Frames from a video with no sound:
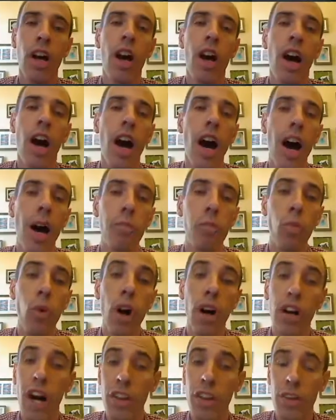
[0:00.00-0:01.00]

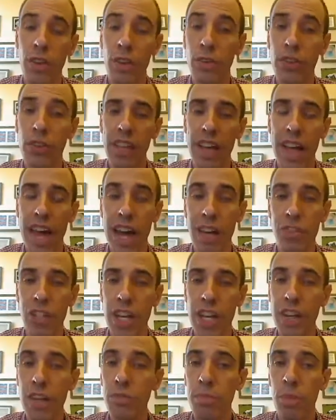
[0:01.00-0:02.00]
while others have
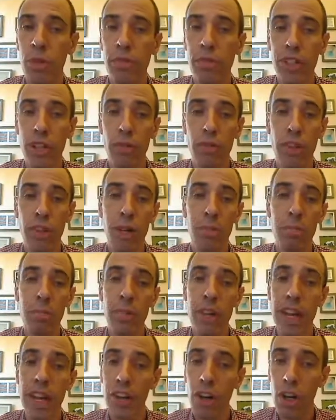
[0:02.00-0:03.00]
channels moving over
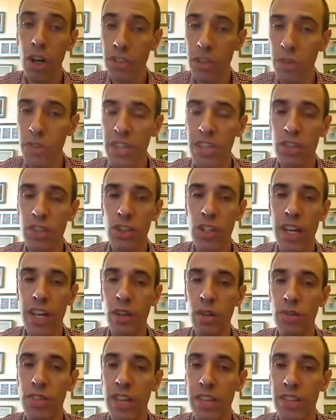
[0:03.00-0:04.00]
them. And also these
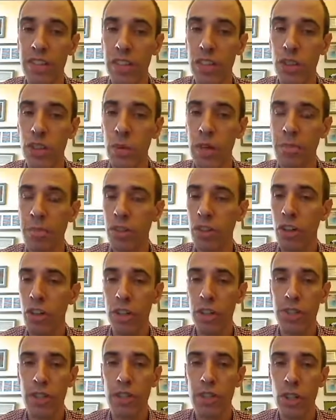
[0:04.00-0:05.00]
channels, as they sweep
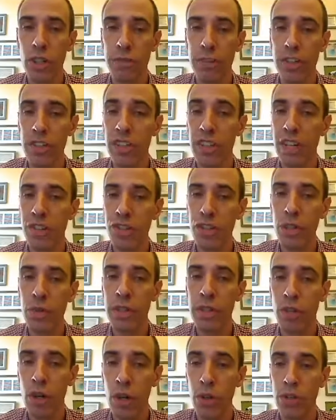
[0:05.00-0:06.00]
across the surface, can do
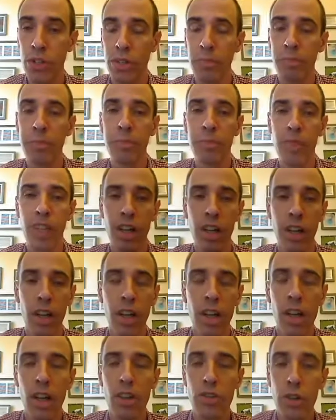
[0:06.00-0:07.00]
erosion.
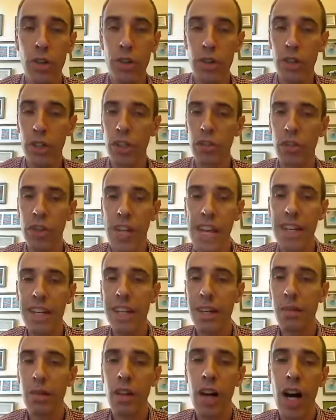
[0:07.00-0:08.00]
So you're
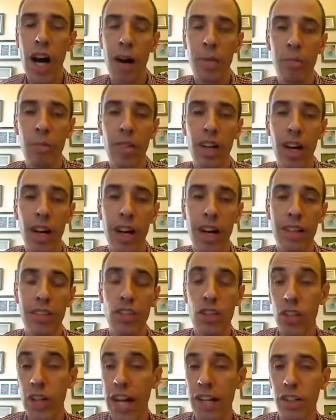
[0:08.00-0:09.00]
creating
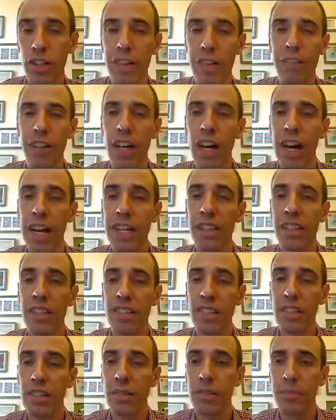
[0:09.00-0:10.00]
stratigraphic
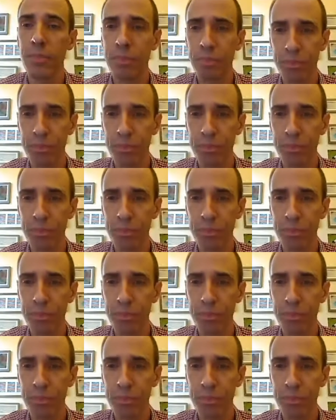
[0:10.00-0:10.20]
hiatuses.